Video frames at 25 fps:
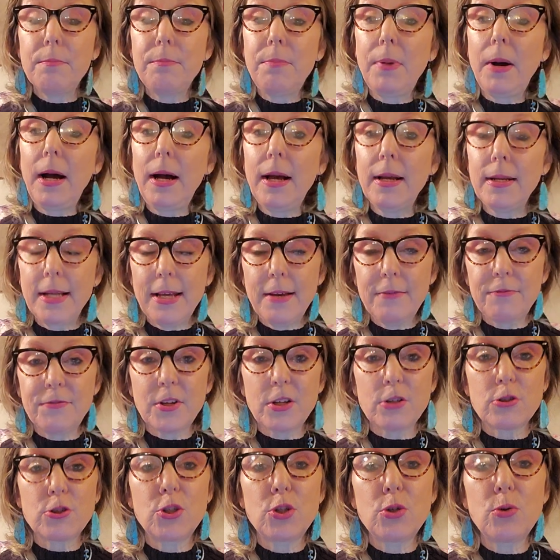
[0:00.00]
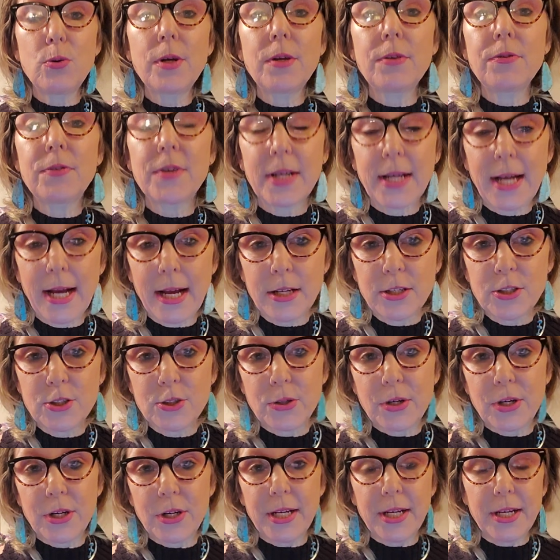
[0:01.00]
But if they're doing the
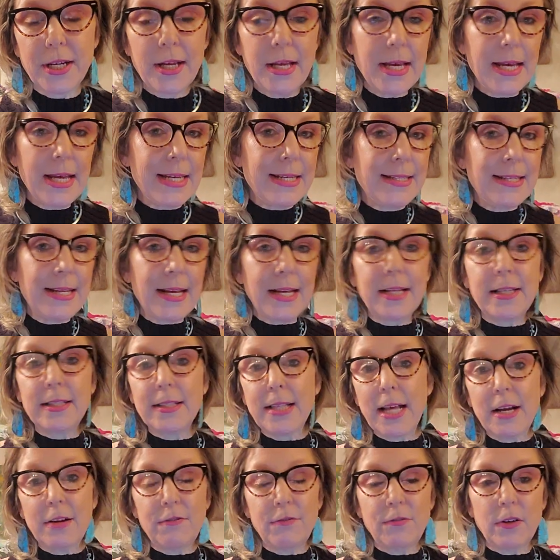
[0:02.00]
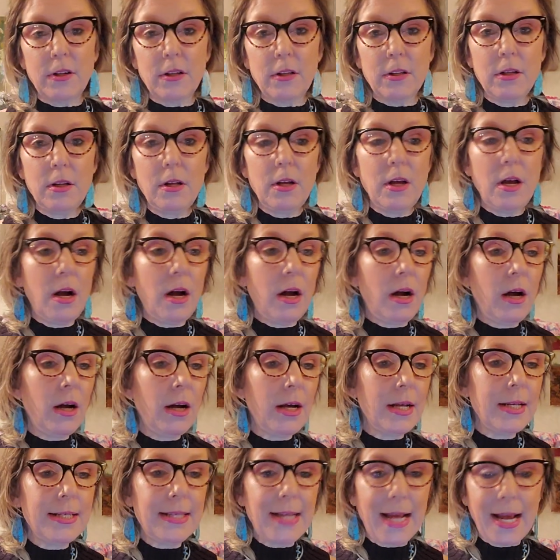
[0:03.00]
contrary, neglectful,
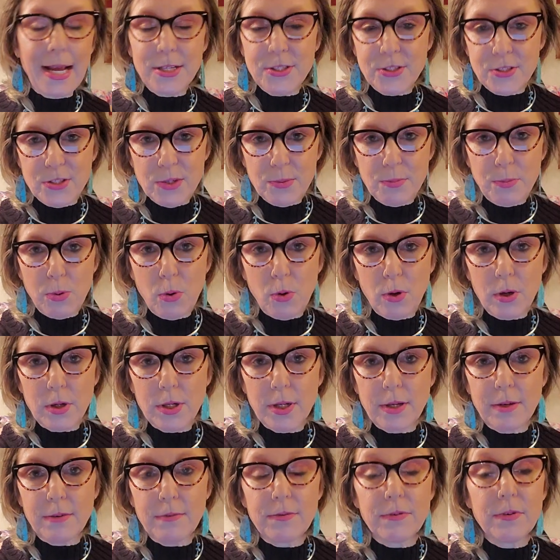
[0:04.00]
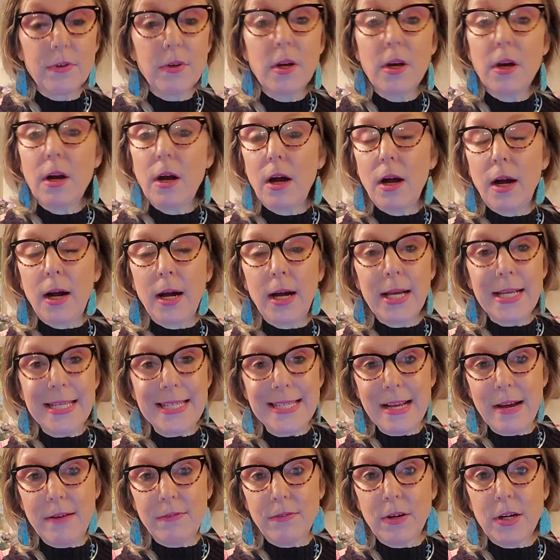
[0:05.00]
uh, not supportive, uh,
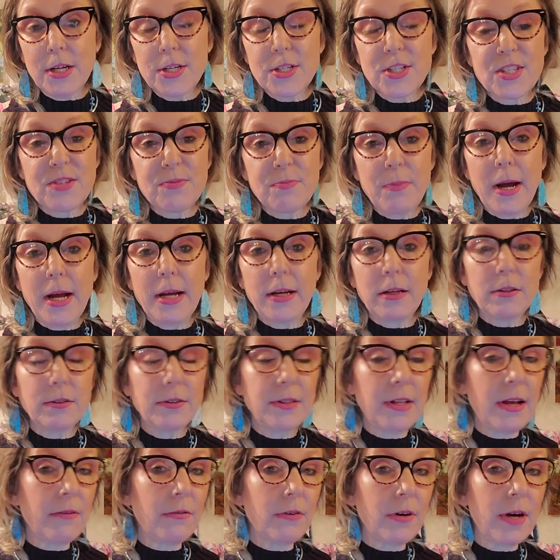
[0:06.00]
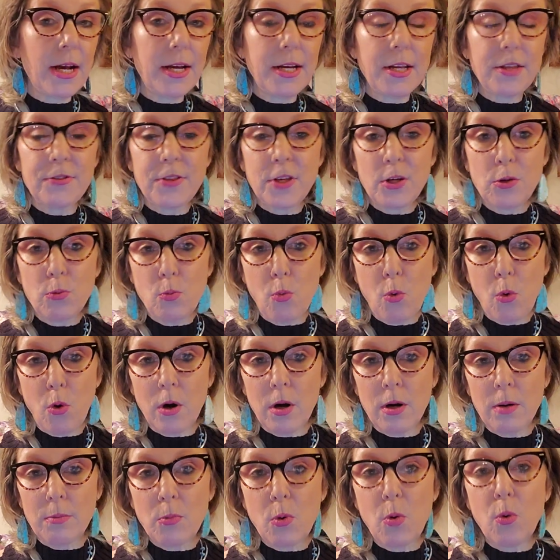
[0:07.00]
never a smile, never anything
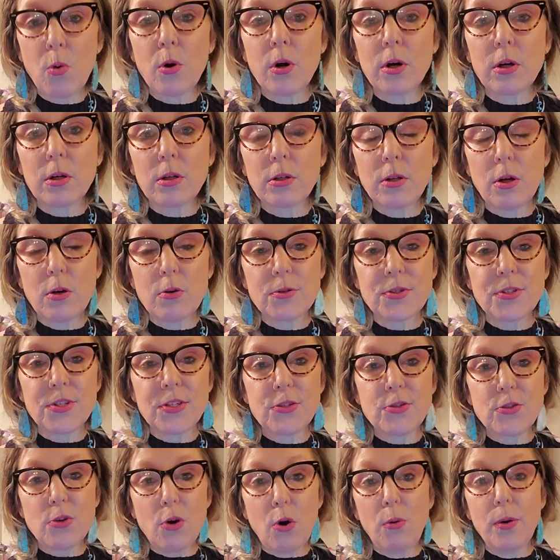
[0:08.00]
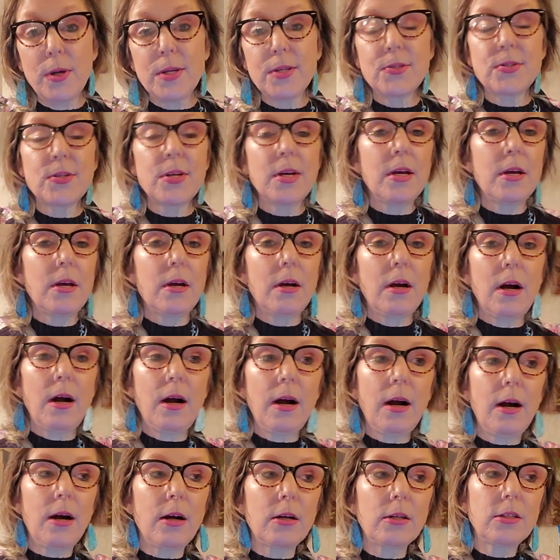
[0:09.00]
warm or close, it's always
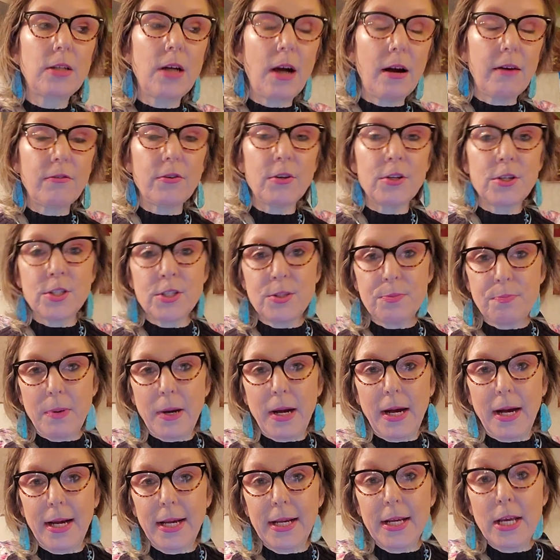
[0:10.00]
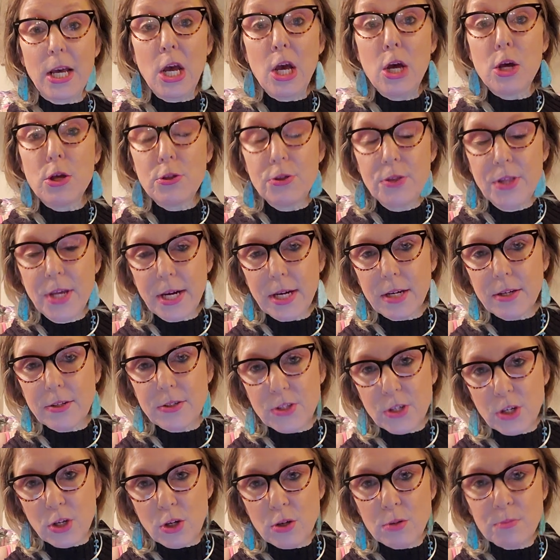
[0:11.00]
uh, governed by their
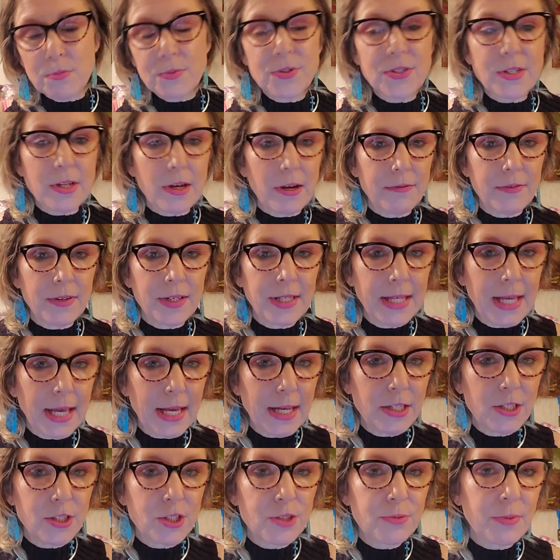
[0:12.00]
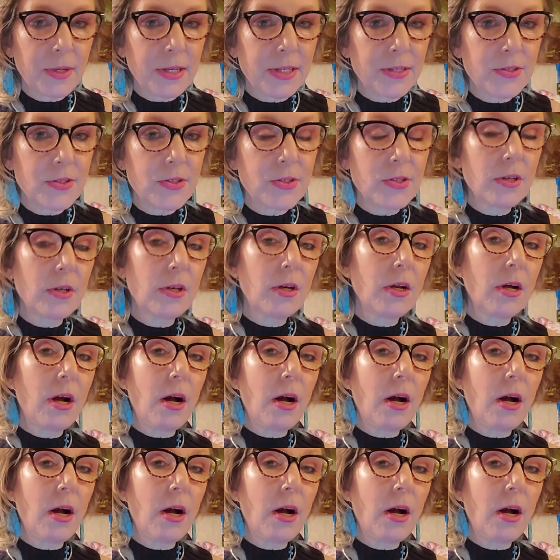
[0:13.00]
terms of engagement.